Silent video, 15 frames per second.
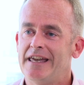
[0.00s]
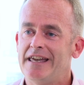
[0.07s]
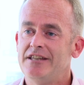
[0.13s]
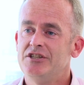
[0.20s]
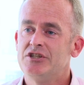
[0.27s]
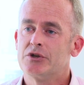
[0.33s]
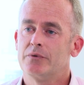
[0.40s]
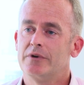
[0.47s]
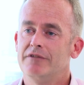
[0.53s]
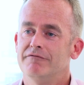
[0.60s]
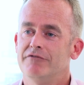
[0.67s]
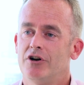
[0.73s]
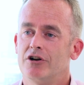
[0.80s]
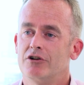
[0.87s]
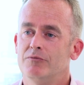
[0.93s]
into an
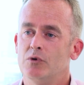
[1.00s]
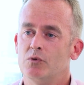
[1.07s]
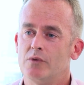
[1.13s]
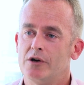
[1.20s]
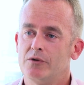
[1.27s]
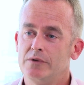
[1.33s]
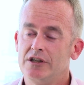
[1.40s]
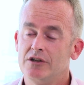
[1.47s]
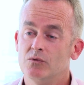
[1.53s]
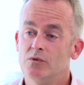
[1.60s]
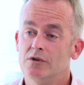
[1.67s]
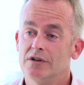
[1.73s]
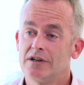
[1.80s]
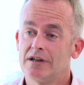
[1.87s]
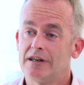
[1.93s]
environment where we can work